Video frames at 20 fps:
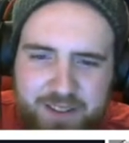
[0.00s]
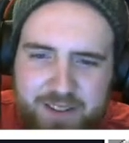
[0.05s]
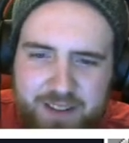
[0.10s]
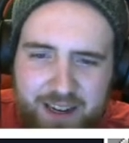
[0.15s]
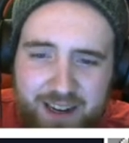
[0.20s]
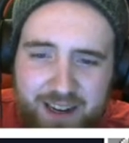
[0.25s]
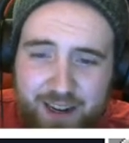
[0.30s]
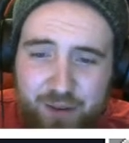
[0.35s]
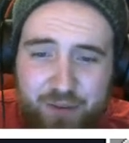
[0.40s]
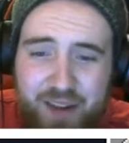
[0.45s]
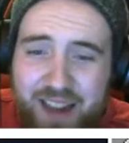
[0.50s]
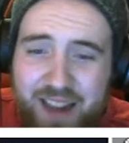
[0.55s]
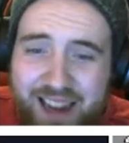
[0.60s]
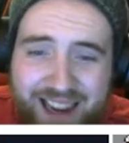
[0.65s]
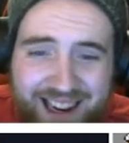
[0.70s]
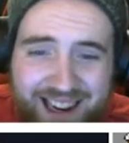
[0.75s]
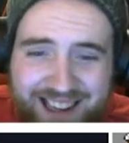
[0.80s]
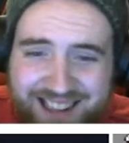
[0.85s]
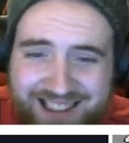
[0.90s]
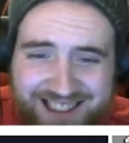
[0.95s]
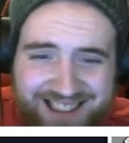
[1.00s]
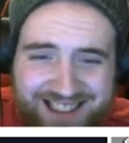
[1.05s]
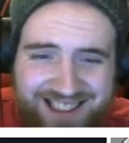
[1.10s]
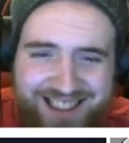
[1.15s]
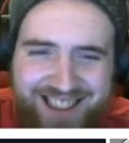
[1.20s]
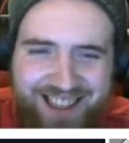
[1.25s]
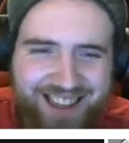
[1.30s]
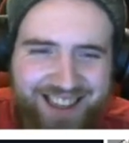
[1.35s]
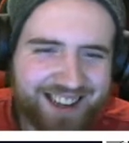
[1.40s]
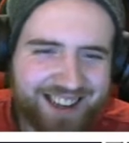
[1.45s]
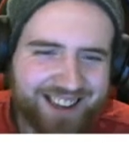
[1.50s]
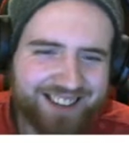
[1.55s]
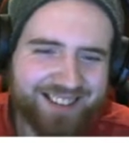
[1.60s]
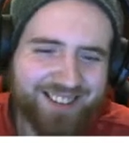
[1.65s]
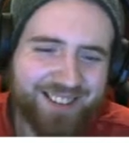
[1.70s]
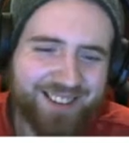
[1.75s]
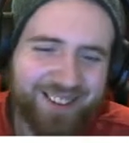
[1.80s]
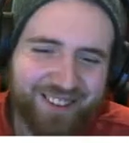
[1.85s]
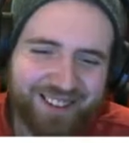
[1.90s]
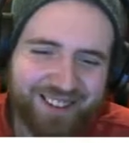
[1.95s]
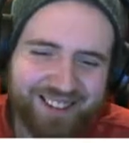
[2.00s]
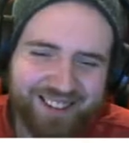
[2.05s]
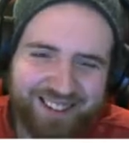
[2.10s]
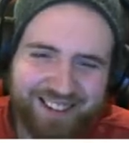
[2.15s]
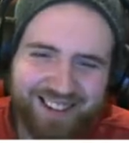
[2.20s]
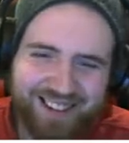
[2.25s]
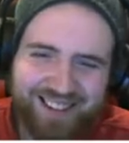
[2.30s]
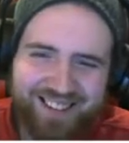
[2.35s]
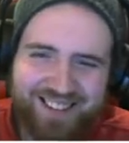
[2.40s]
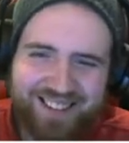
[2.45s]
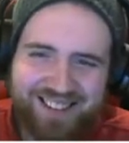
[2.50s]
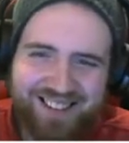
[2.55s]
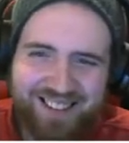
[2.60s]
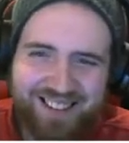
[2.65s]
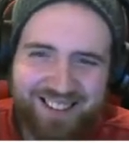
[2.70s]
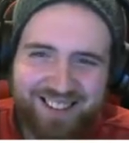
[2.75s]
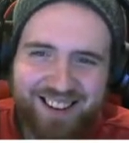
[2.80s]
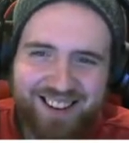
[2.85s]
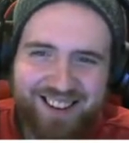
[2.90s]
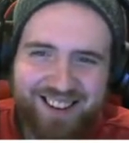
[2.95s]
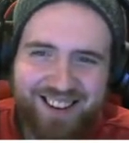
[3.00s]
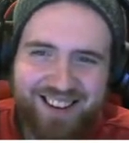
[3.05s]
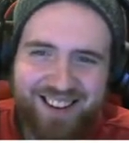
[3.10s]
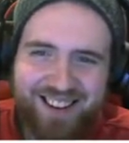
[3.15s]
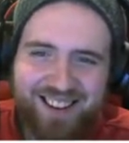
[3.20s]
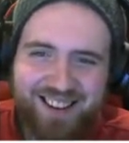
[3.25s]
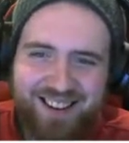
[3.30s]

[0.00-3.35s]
I have eggs. No, I do not. Okay.